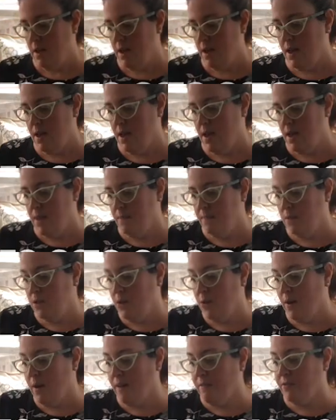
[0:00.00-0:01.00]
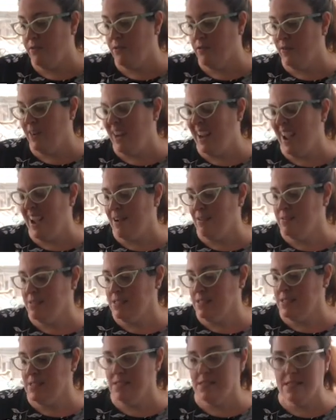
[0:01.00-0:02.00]
And you have 3
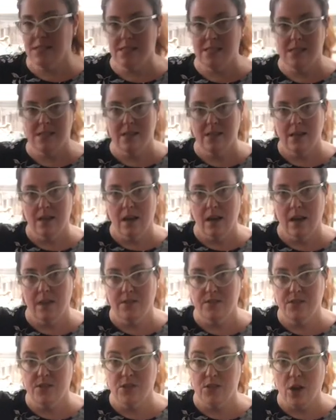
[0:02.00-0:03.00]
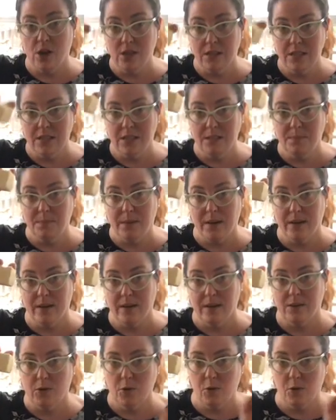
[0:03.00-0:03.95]
ounces of salted butter.